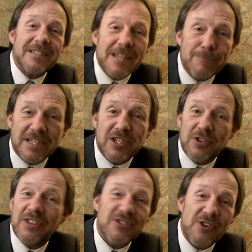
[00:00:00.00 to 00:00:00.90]
they made sure
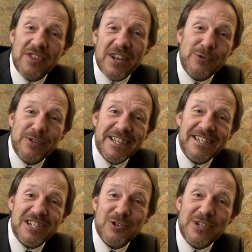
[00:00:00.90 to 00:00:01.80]
that they're the only
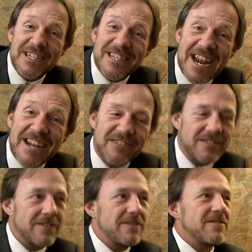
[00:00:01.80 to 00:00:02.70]
industry in town. So
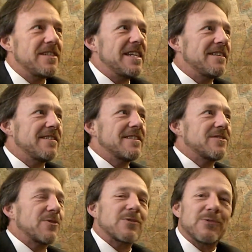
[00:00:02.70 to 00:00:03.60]
you see how this
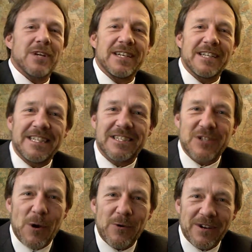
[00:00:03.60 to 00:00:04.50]
circle kind of gets
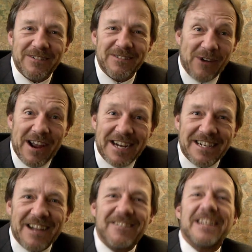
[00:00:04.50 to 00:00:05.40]
going, right?
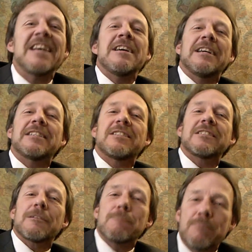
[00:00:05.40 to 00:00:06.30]
I mean, it's just
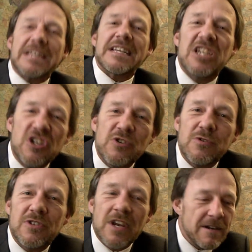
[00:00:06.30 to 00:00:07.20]
a big,
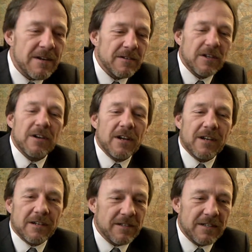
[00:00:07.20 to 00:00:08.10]
huge
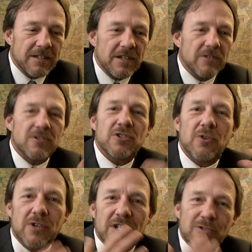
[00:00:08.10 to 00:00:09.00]

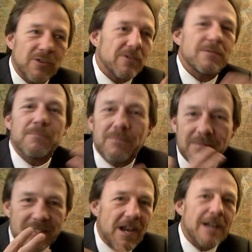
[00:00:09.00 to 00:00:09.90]
circular
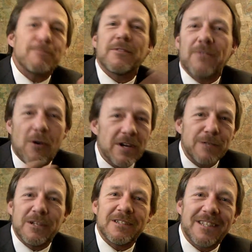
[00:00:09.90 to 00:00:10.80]
type of
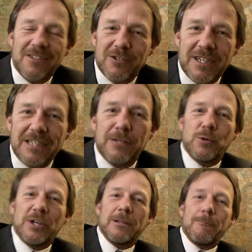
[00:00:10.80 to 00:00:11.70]
argument that they're dealing
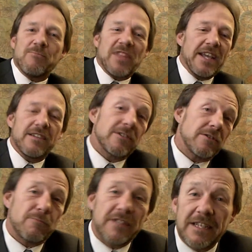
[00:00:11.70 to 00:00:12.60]
with, and
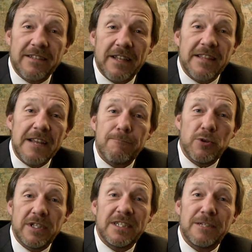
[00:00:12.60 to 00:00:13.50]
that they
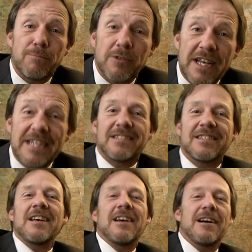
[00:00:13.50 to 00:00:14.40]
put into place.
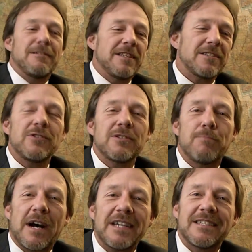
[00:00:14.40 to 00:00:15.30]
This was
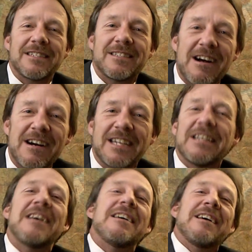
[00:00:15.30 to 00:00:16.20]
by design.
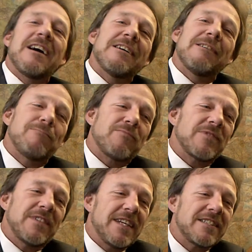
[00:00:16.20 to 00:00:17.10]

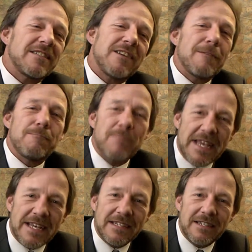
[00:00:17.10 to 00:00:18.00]
It's not
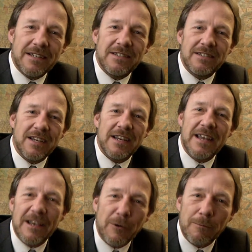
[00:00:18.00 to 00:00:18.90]
meant to
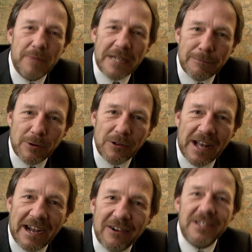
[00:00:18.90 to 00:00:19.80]
help people
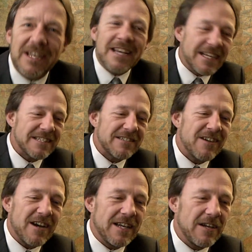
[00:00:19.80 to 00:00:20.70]
out. It's
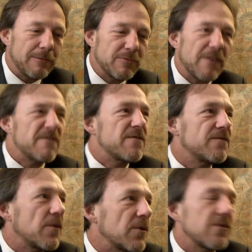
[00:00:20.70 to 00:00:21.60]
not help to
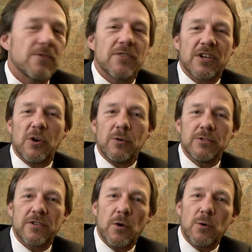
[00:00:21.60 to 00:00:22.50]
further the goals
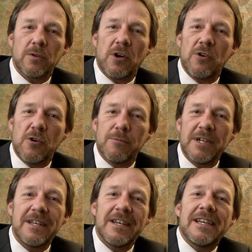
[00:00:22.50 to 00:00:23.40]
of Oklahoma.
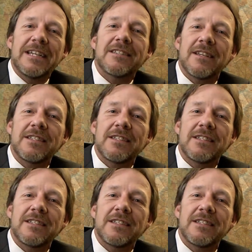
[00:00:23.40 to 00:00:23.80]
It's